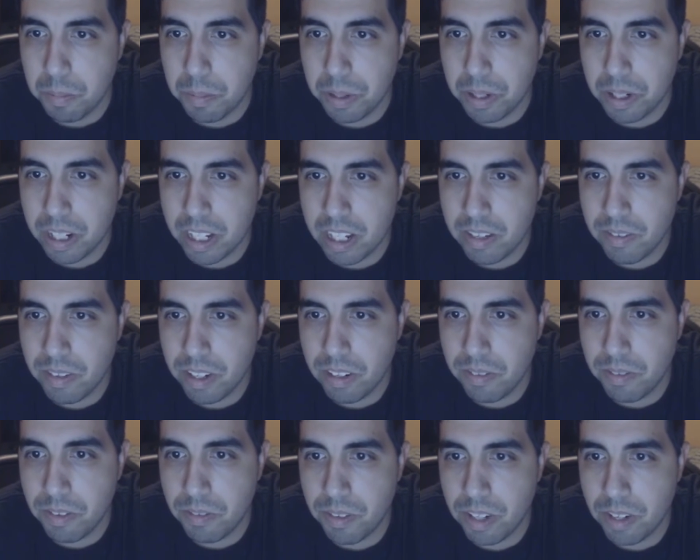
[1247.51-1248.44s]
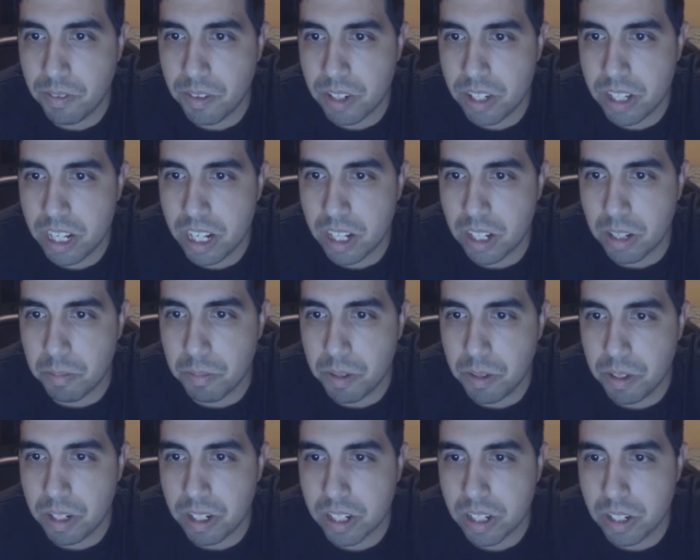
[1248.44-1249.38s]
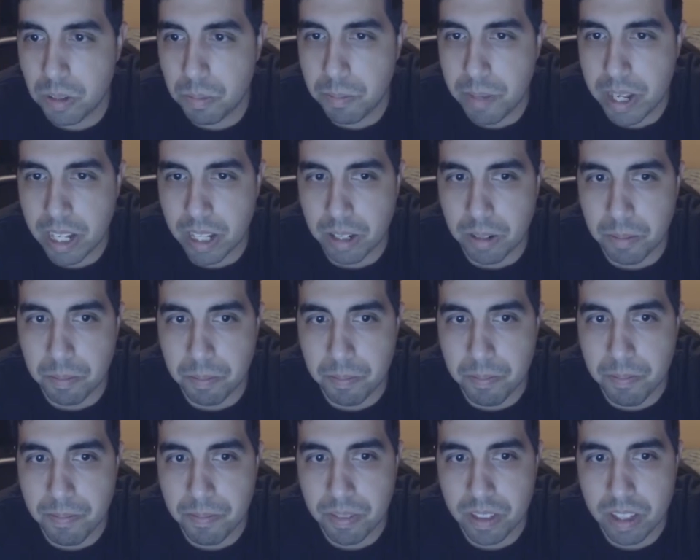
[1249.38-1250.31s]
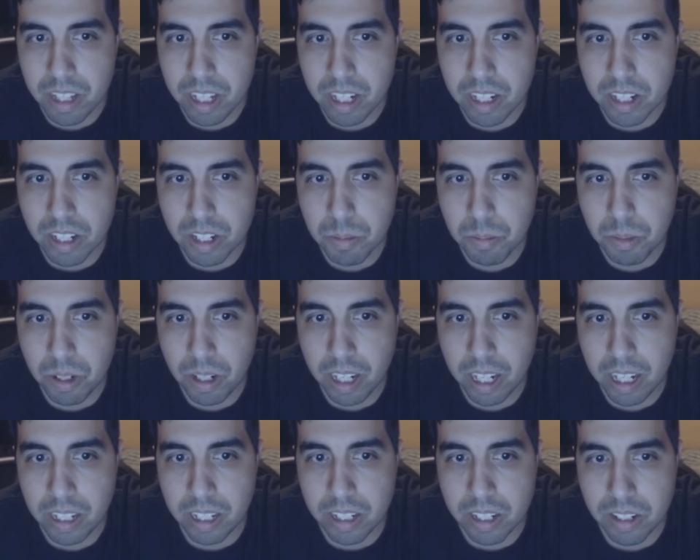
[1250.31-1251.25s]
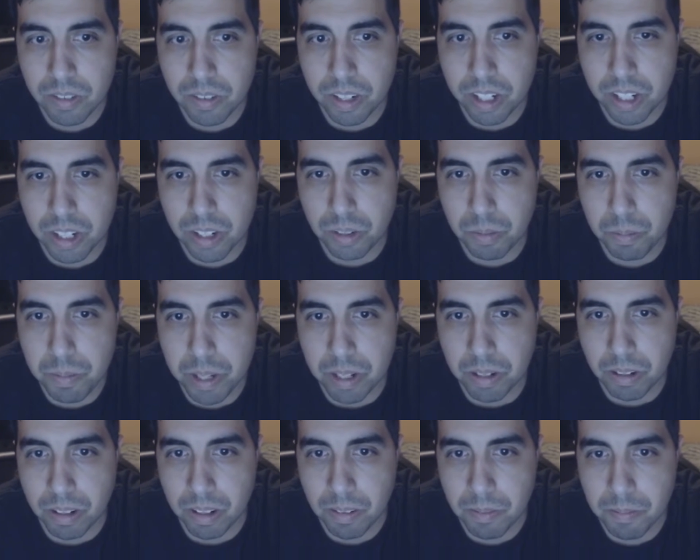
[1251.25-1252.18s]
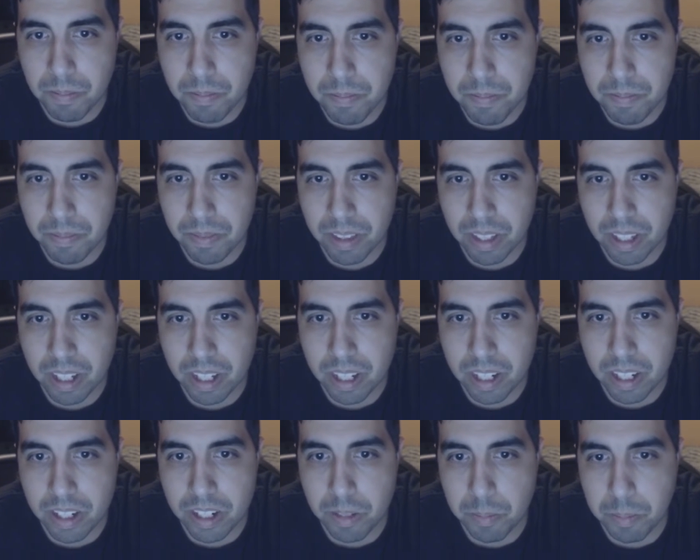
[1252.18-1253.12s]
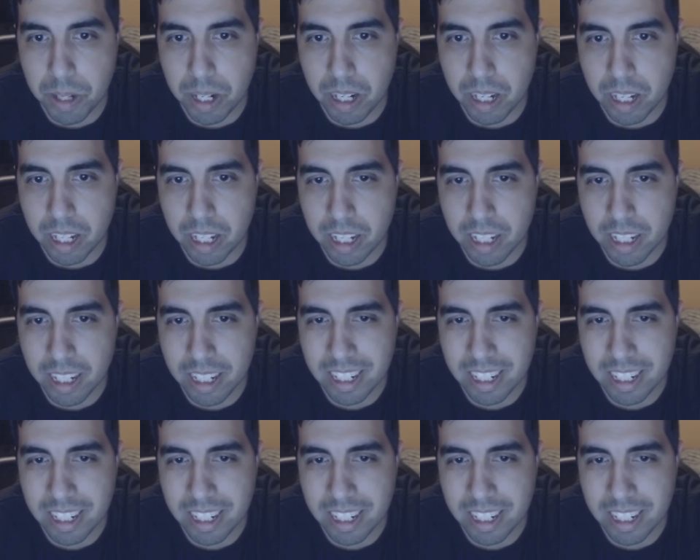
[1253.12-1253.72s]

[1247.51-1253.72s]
But even if you've never seen them, you can still make them. It's a small island's traditional meal. Japan.